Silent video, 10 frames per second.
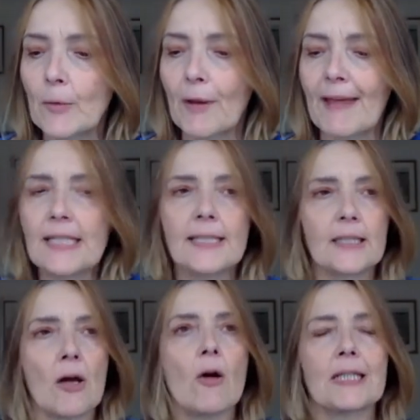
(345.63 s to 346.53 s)
where they
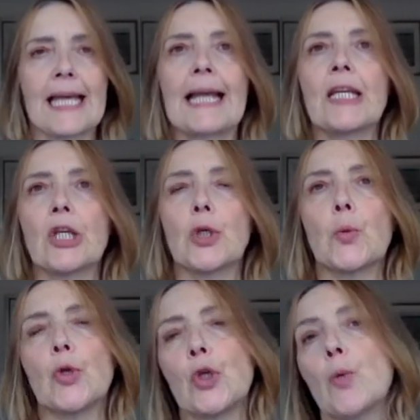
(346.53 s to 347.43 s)
start telling
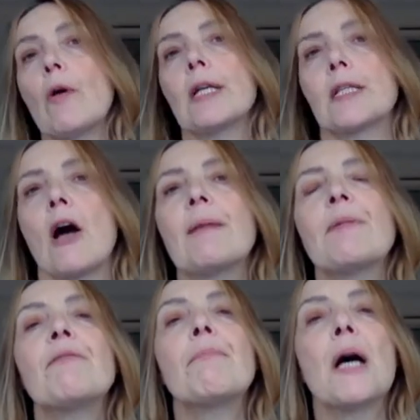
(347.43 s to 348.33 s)
you you are a type
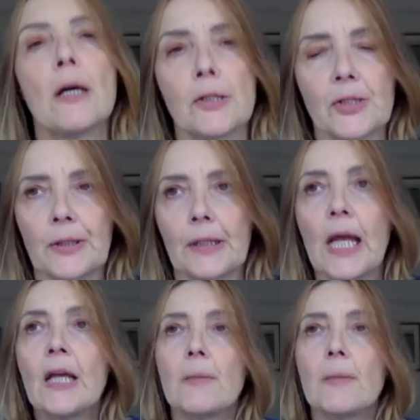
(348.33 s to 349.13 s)
of person,